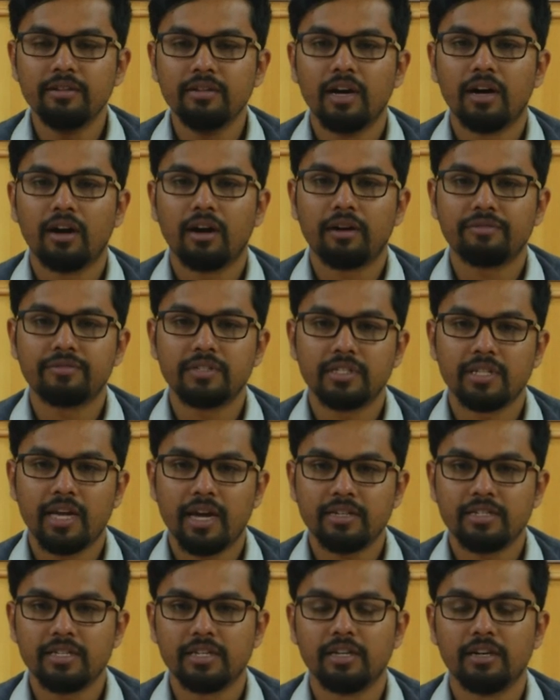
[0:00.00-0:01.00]
after
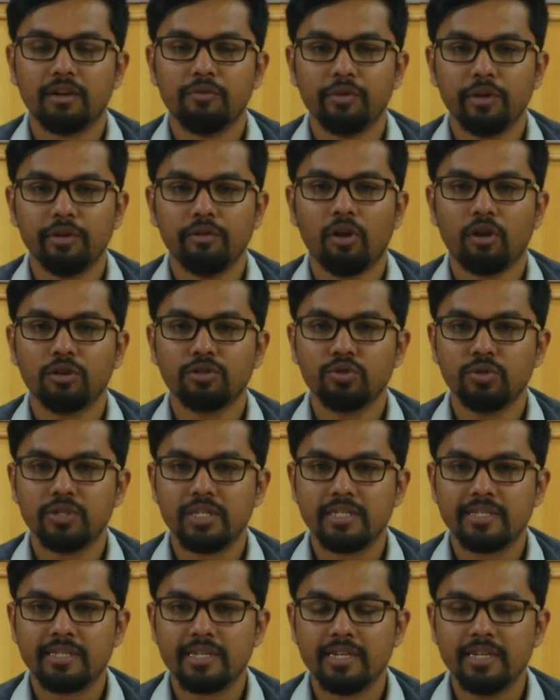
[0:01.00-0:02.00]
that, we will also
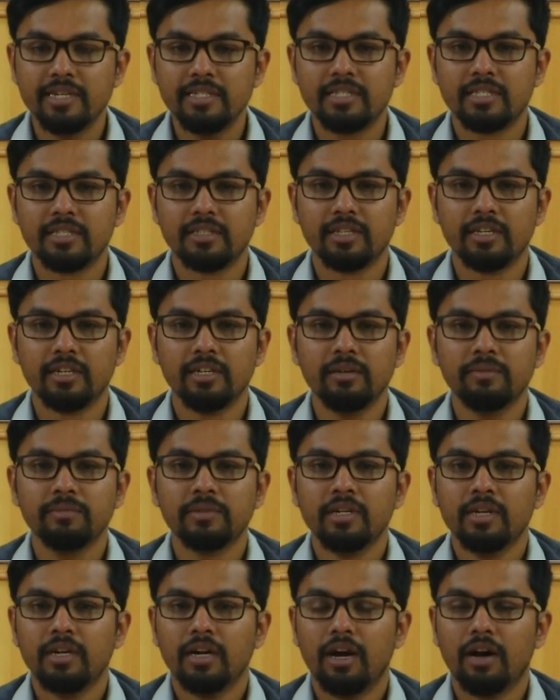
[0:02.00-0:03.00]
discuss the
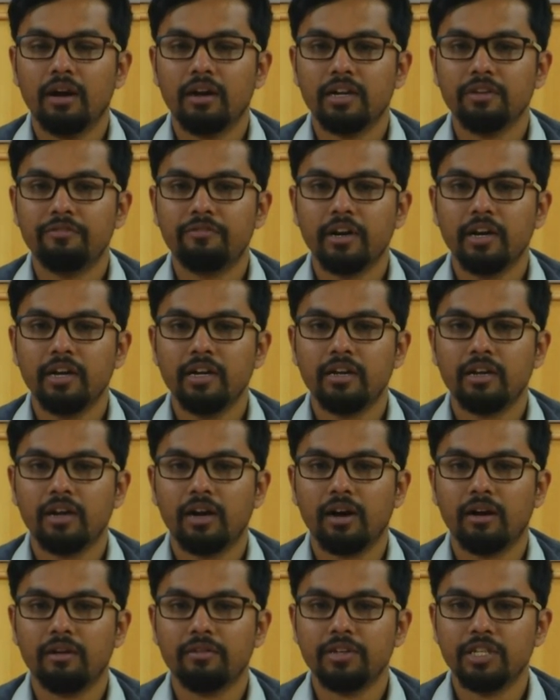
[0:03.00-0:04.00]
uh, different
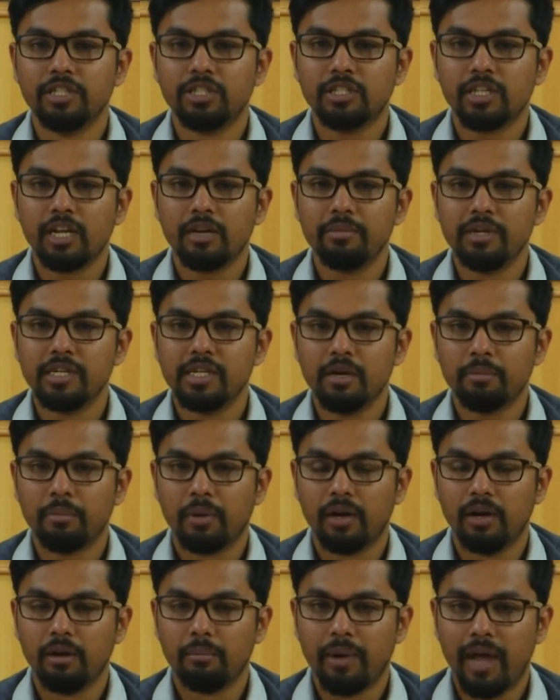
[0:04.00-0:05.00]
uh, digital media
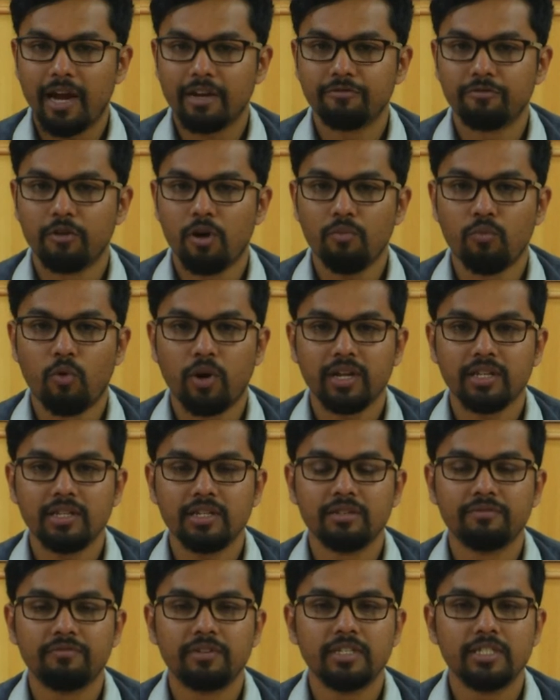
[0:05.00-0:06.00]
platform, what are the
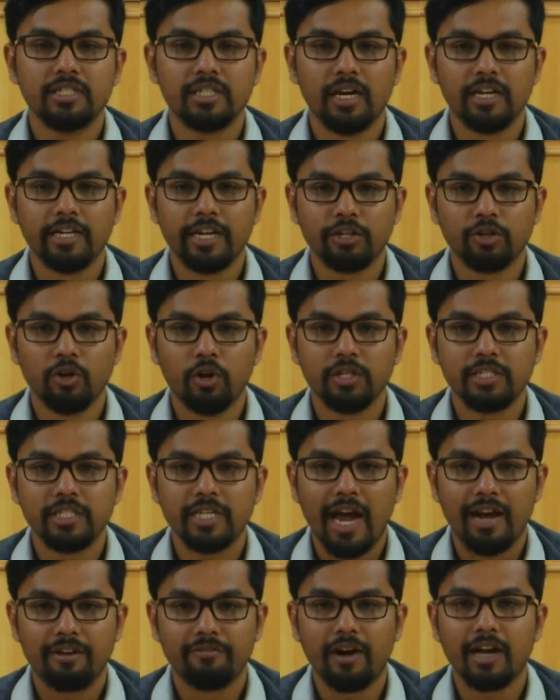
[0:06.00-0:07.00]
different uh, technology
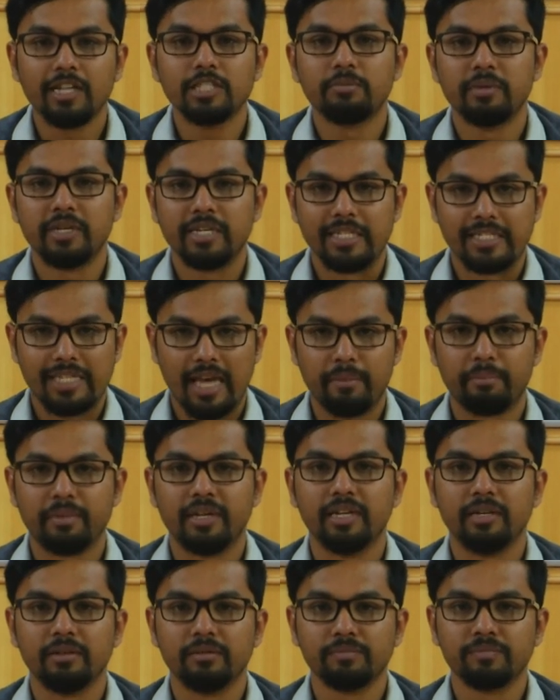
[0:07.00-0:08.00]
advancement is
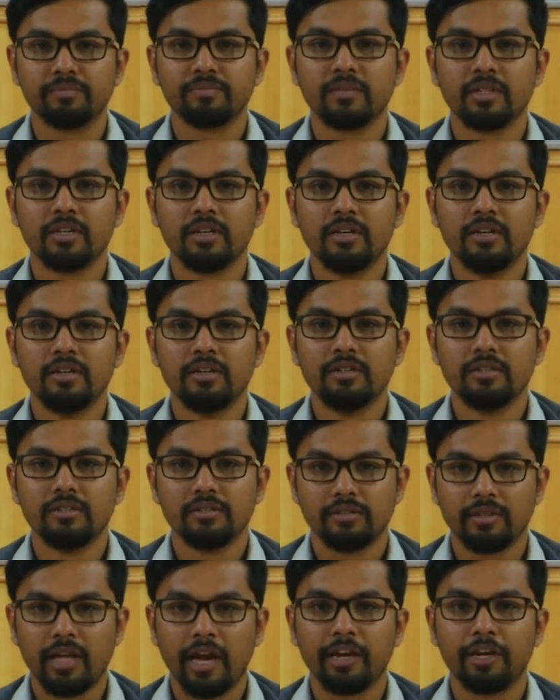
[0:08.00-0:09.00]
happening.
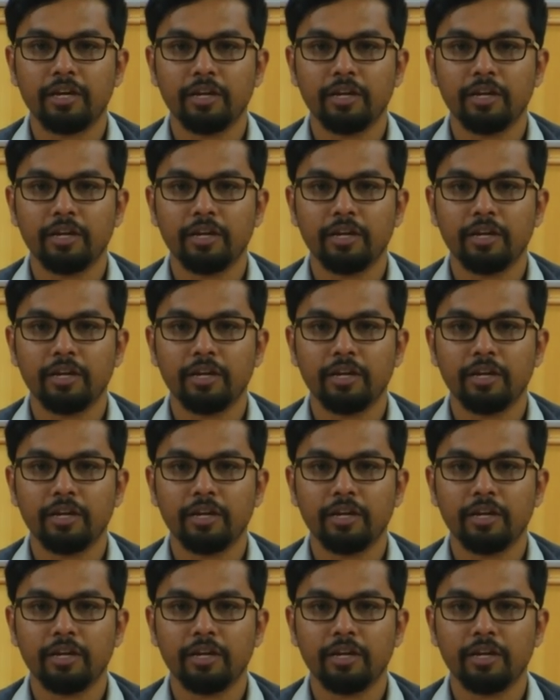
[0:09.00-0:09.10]
Thank